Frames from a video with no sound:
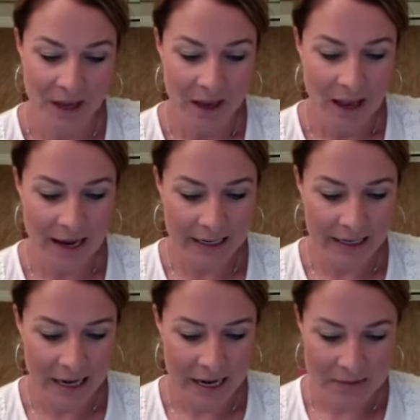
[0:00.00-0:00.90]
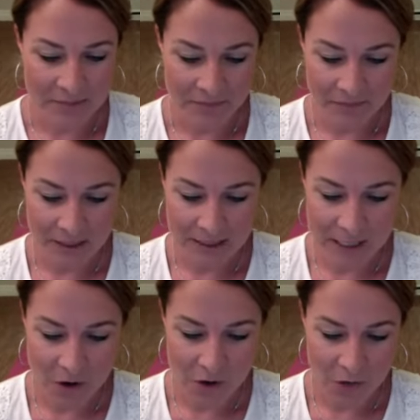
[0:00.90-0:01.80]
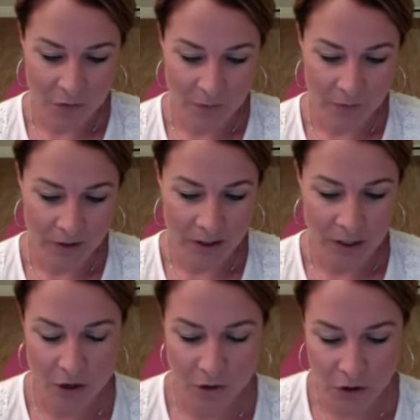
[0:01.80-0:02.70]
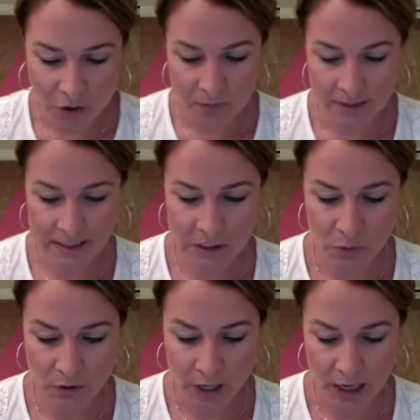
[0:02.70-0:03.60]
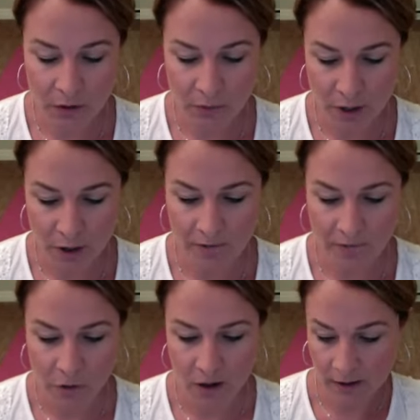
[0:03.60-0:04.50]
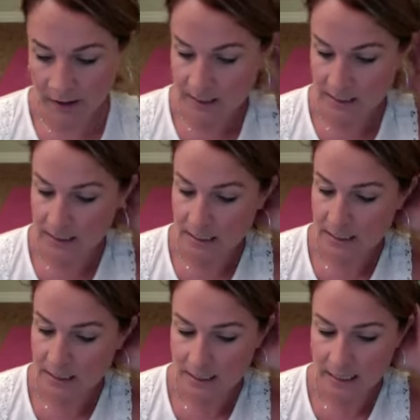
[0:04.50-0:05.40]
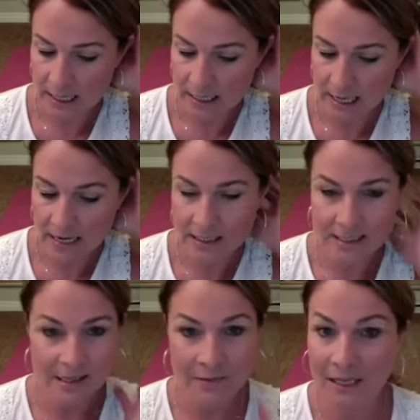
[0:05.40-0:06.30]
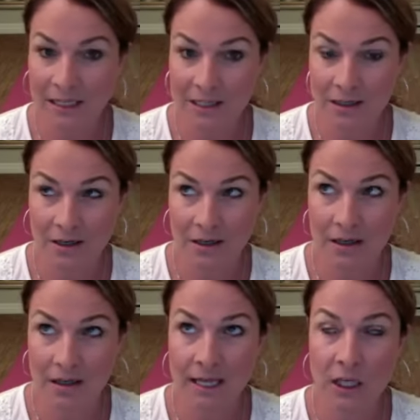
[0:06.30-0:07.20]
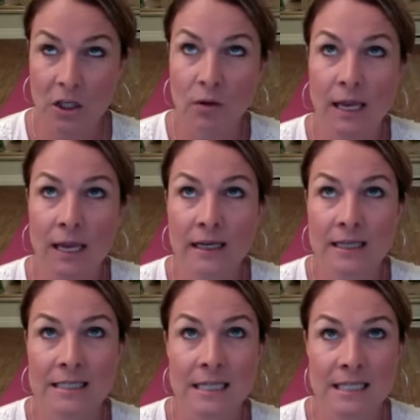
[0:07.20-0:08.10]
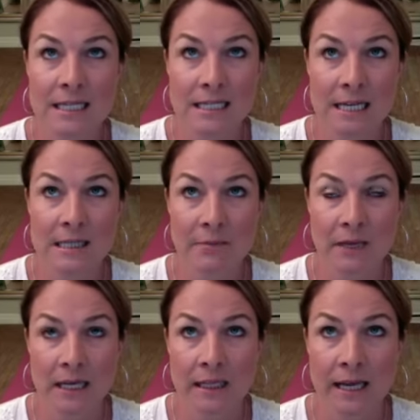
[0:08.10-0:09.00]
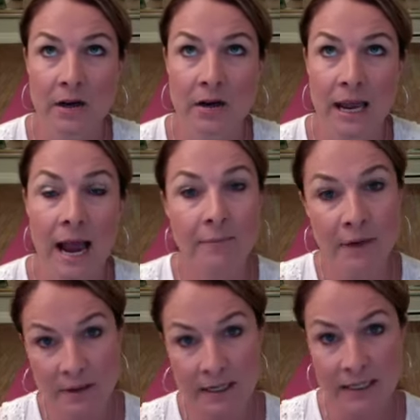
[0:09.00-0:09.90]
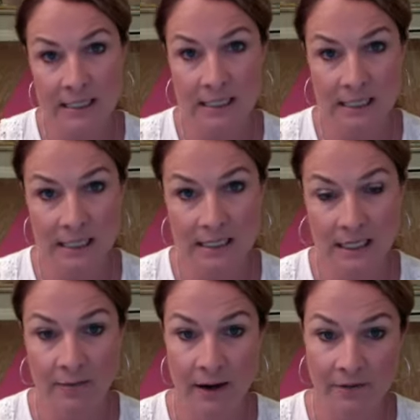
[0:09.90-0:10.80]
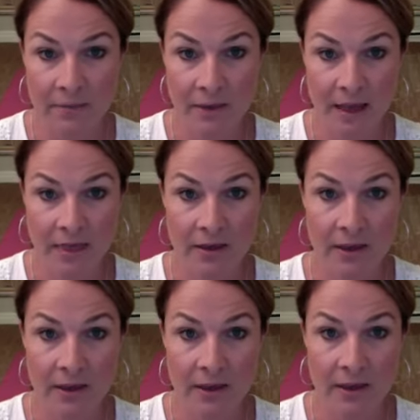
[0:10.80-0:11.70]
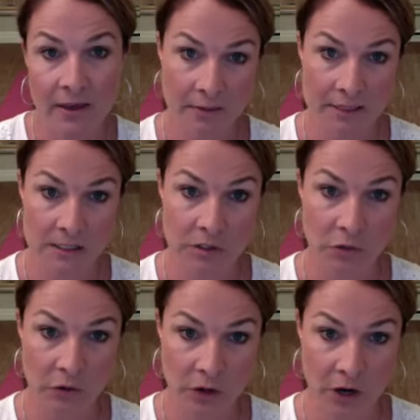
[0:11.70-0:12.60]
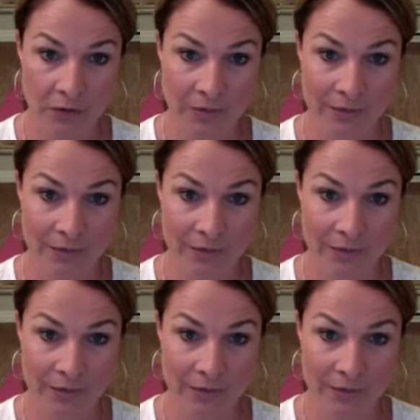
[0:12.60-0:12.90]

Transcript: And so, you know, your business will not grow if you aren't consistent. And that doesn't mean, like, you can't, consistent doesn't mean like, okay, I'm going to be Hit Success Club every month and my business will grow.